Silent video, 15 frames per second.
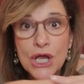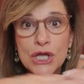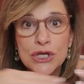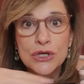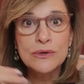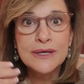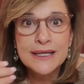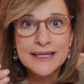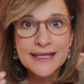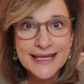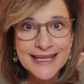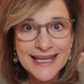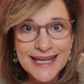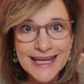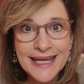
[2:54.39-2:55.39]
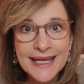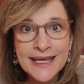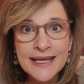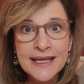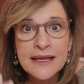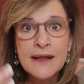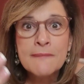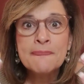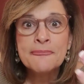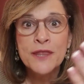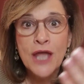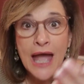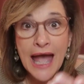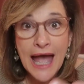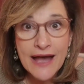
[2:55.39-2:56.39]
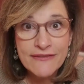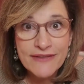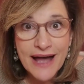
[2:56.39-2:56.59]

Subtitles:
You can lean in, have